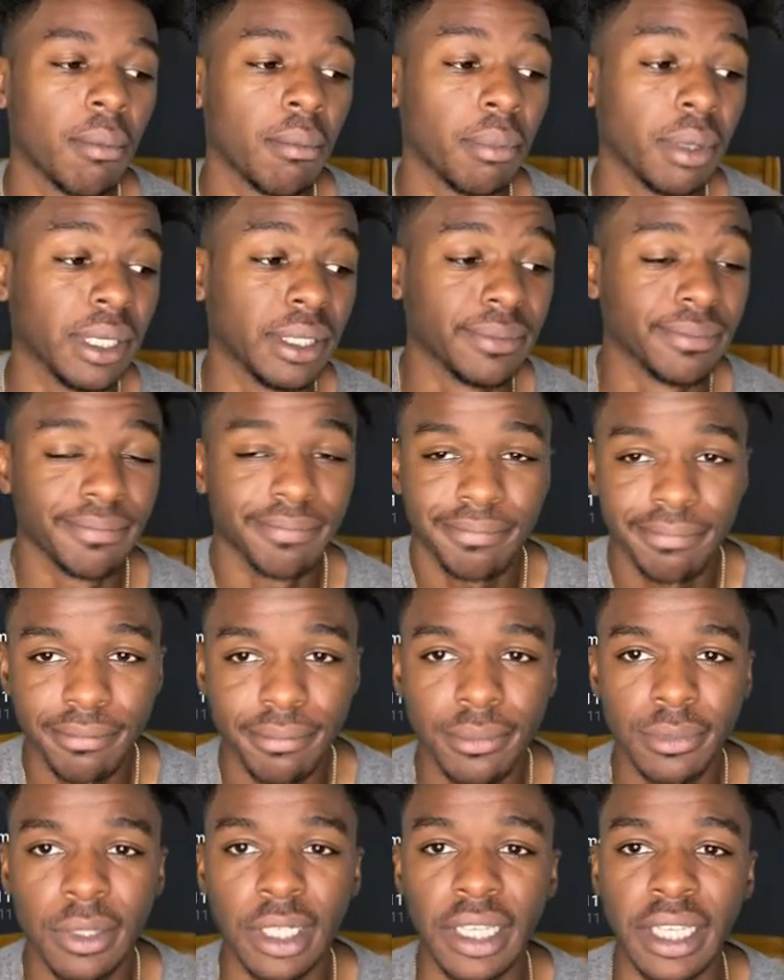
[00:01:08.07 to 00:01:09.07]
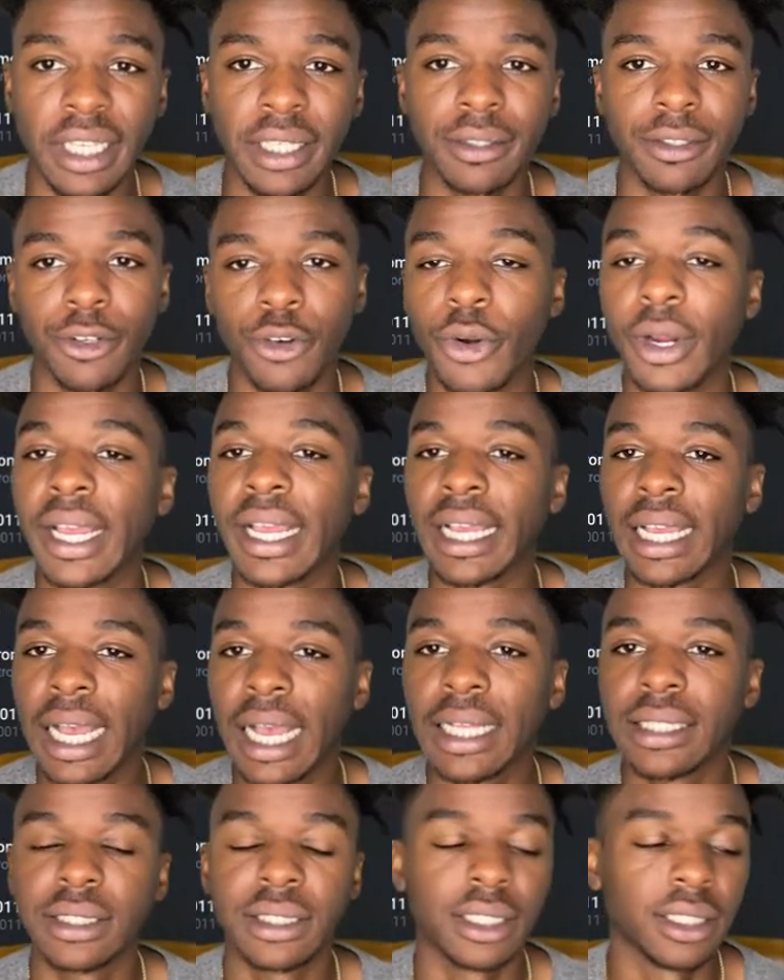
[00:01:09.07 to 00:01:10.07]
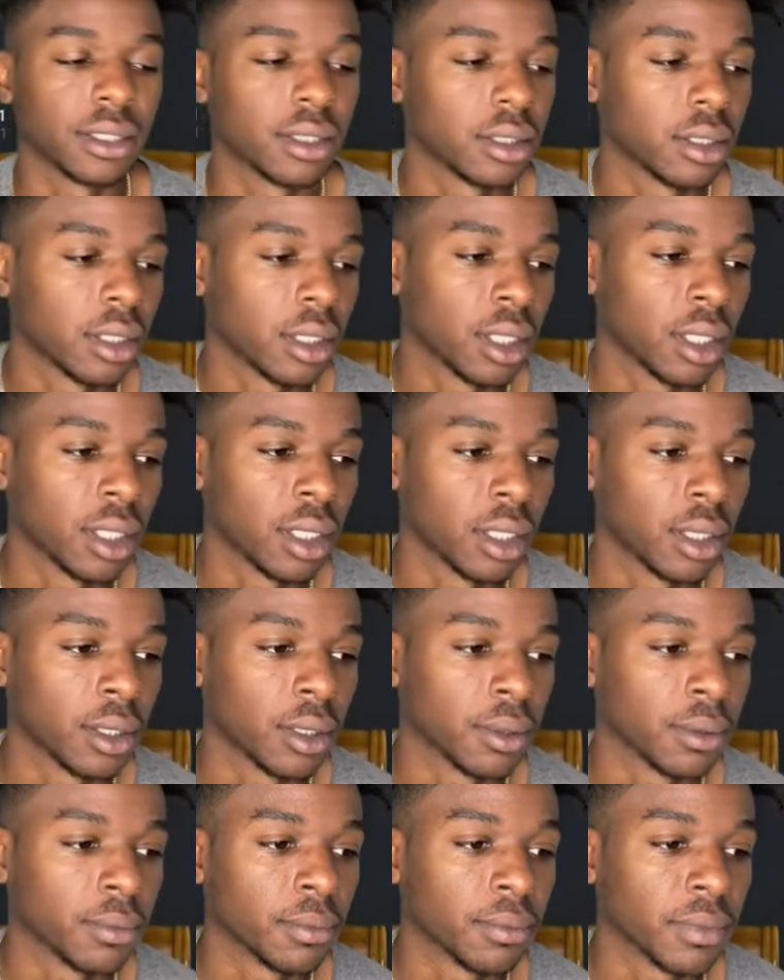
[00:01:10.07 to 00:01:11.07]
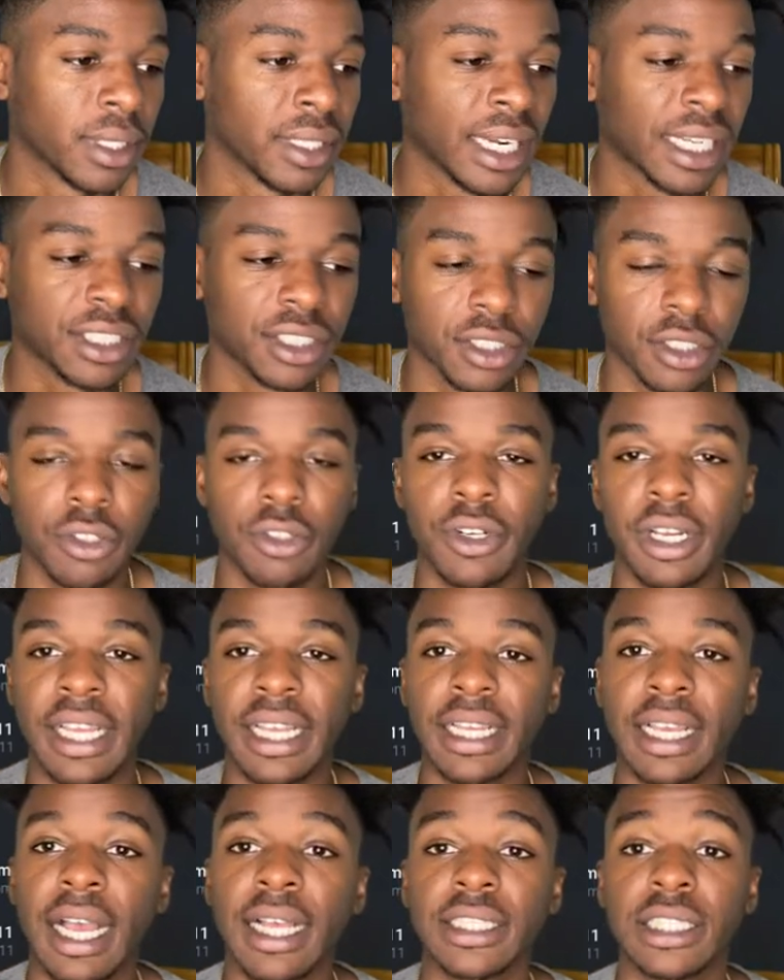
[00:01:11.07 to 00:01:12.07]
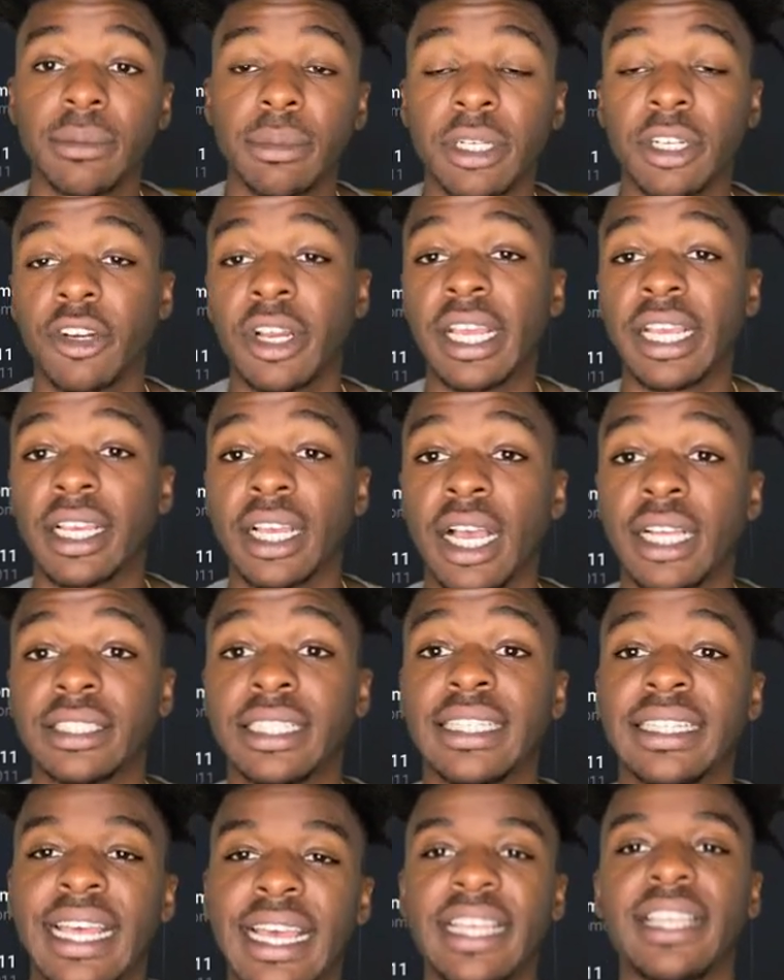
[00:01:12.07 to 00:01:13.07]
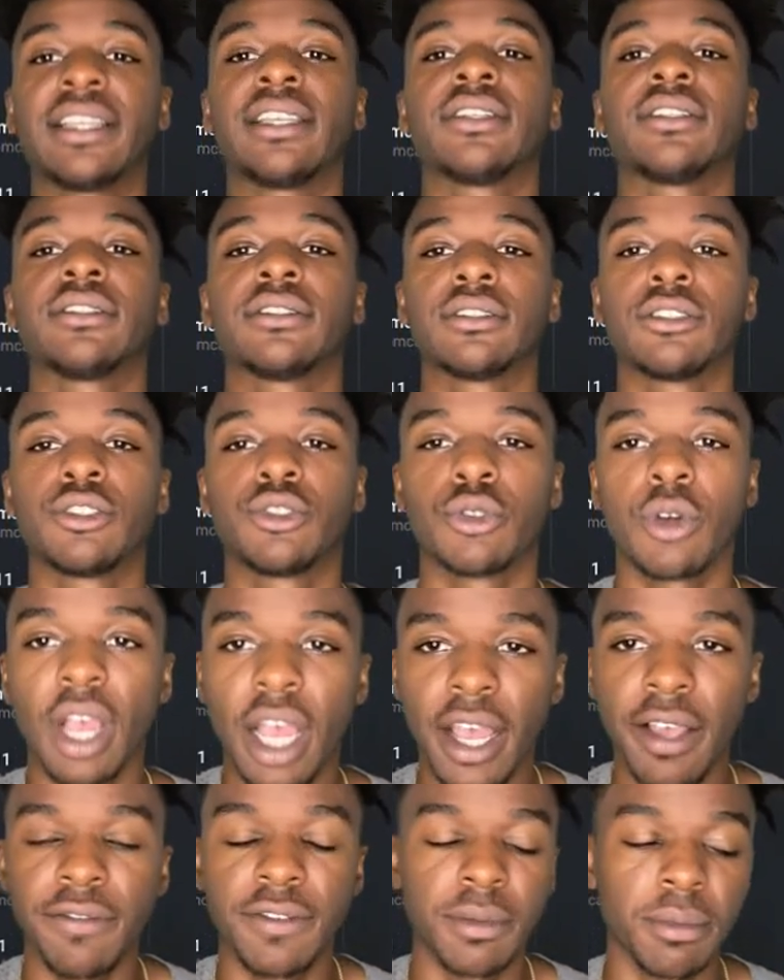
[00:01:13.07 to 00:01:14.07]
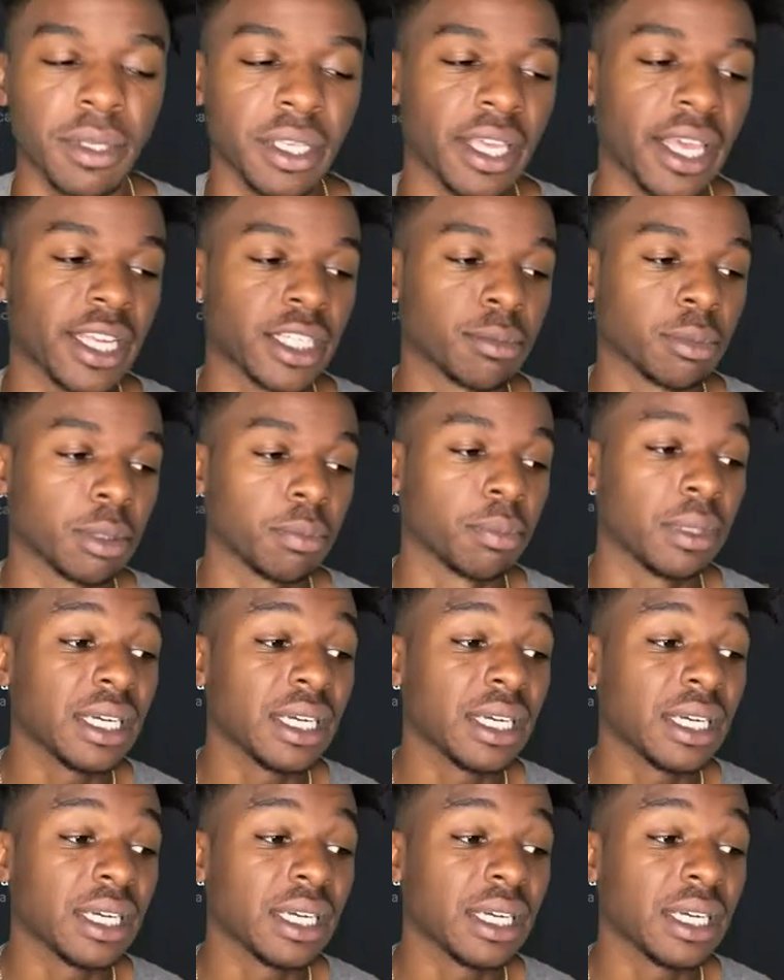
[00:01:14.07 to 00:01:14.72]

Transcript: But again, creating content, and not just creating content, but creating content that drives some engagement.